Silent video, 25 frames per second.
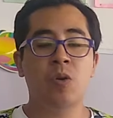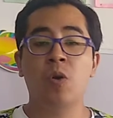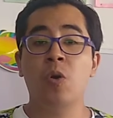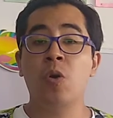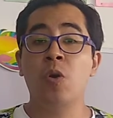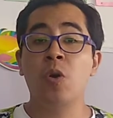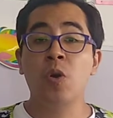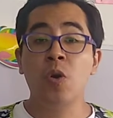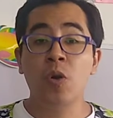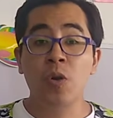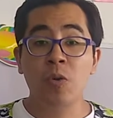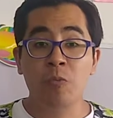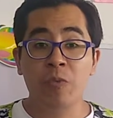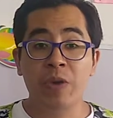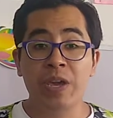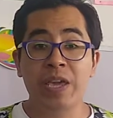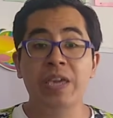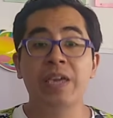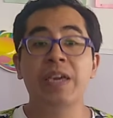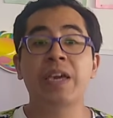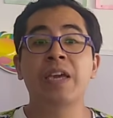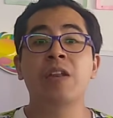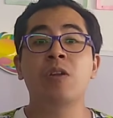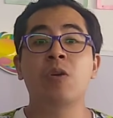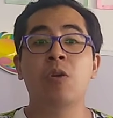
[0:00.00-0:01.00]
or we
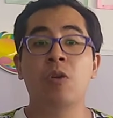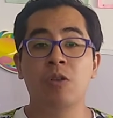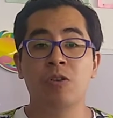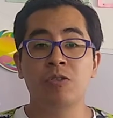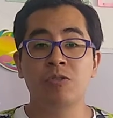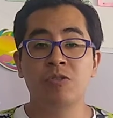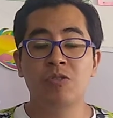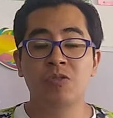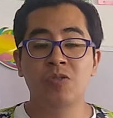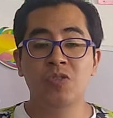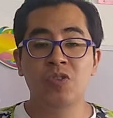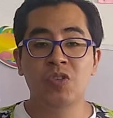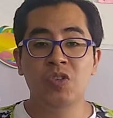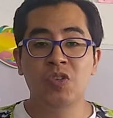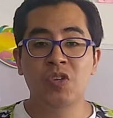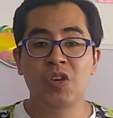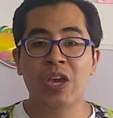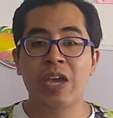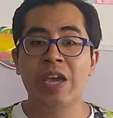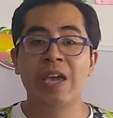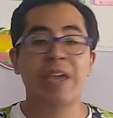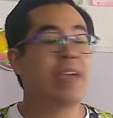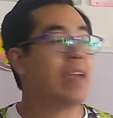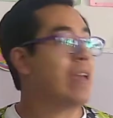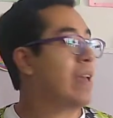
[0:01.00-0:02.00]
can also
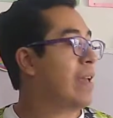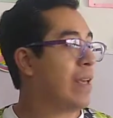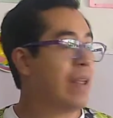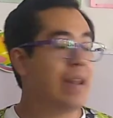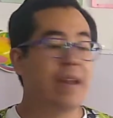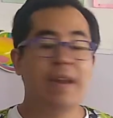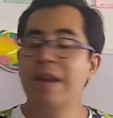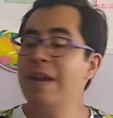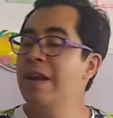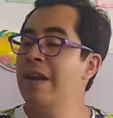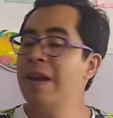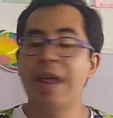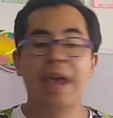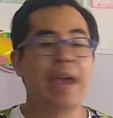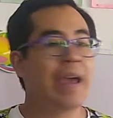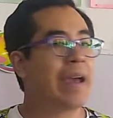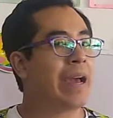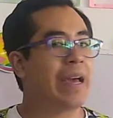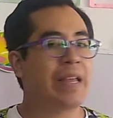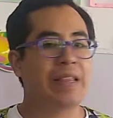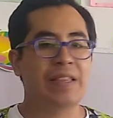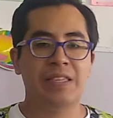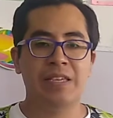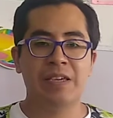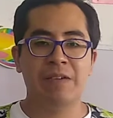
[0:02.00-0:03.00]
say
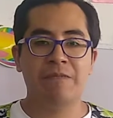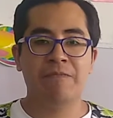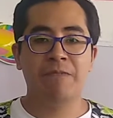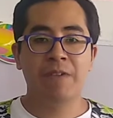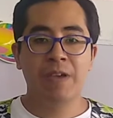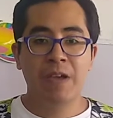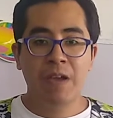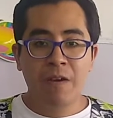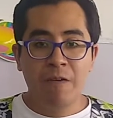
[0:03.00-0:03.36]
negative.